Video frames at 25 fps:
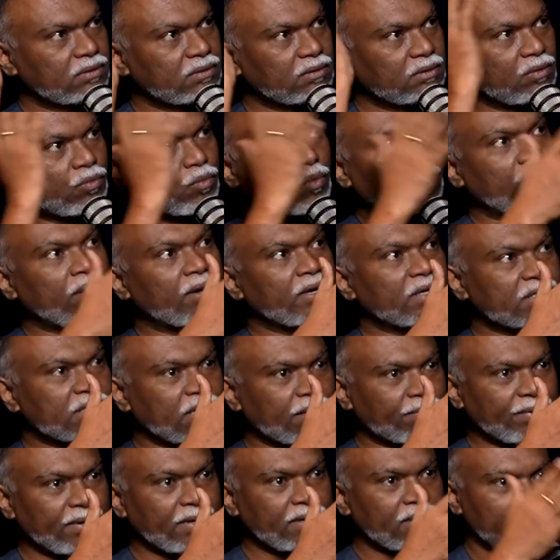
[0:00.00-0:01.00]

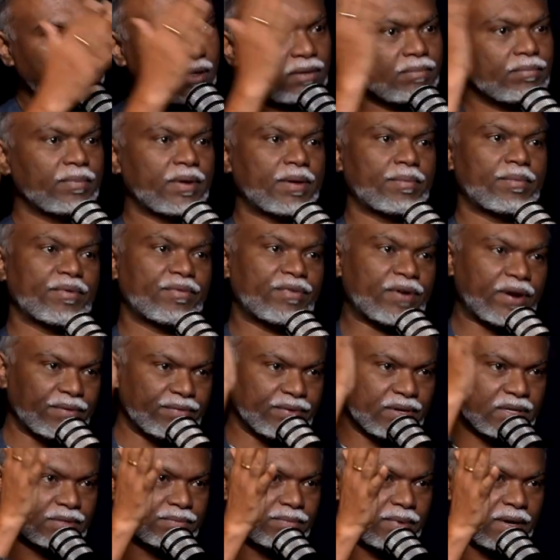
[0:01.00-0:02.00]
170, maybe 5
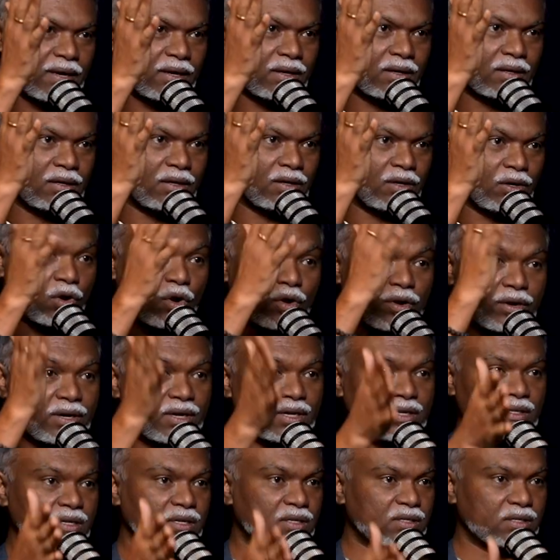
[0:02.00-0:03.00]
years back. Not
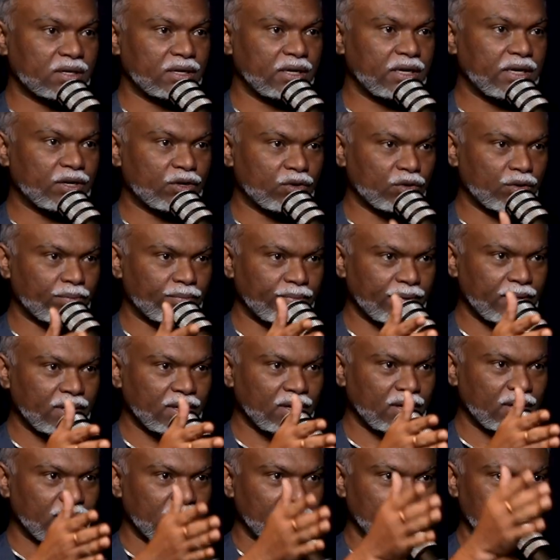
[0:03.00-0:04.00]
necessarily it will be
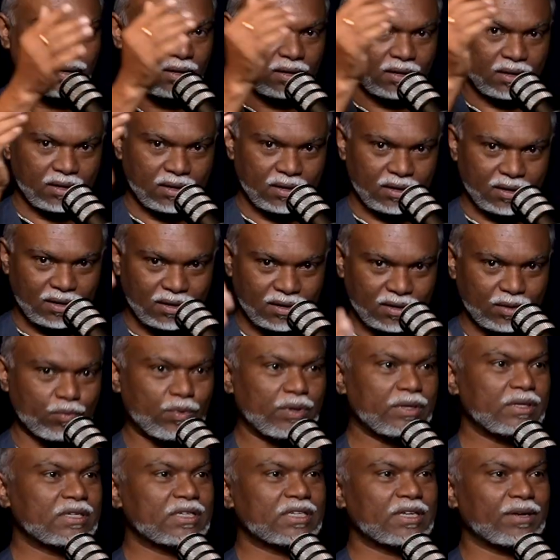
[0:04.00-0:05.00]

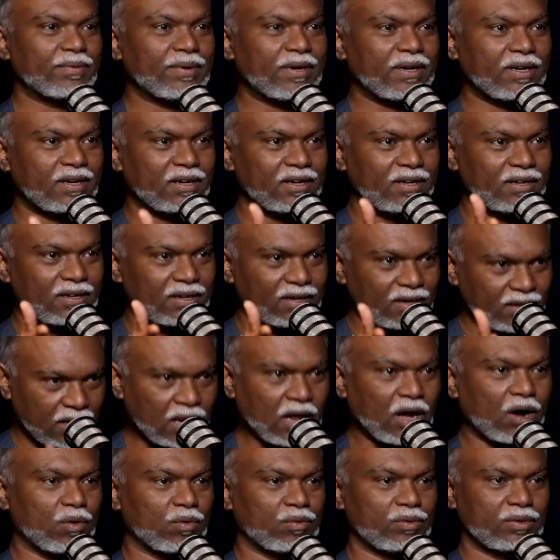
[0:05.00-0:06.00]
170
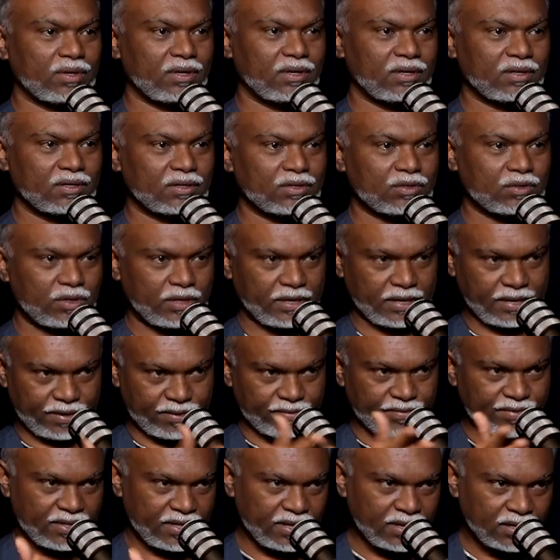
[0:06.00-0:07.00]
now. So
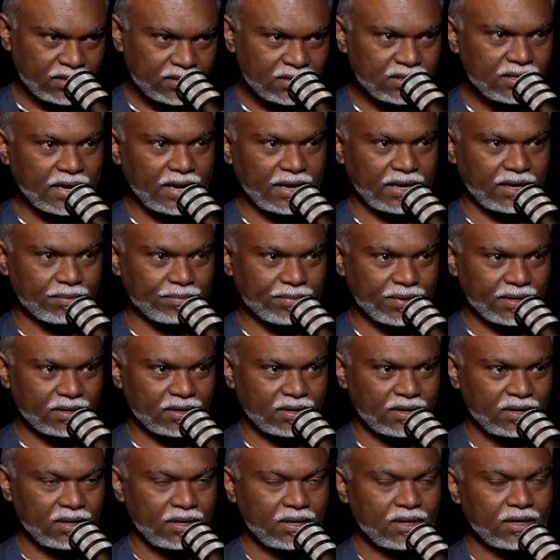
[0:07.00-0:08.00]
everything is dynamic.
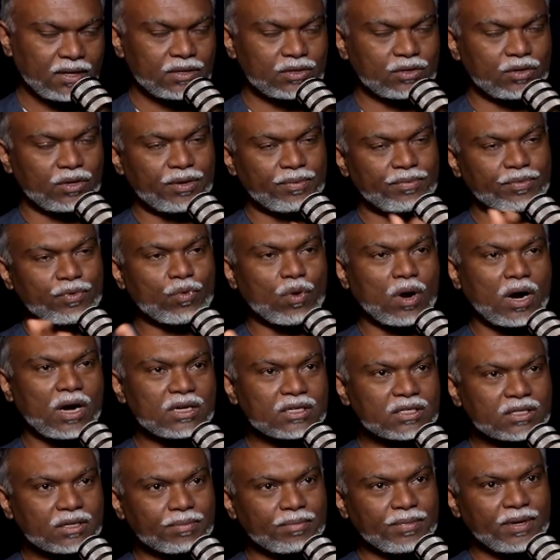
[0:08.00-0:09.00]
So if you
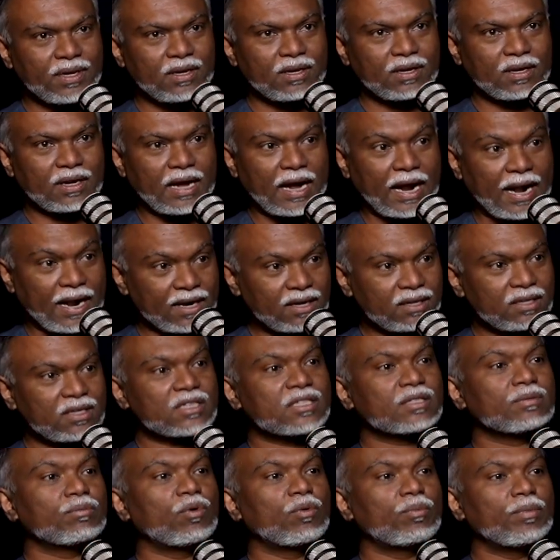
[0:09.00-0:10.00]
ask me at
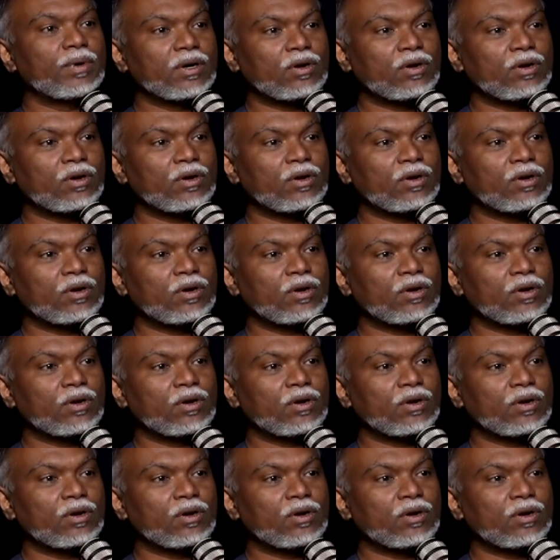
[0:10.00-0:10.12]
this moment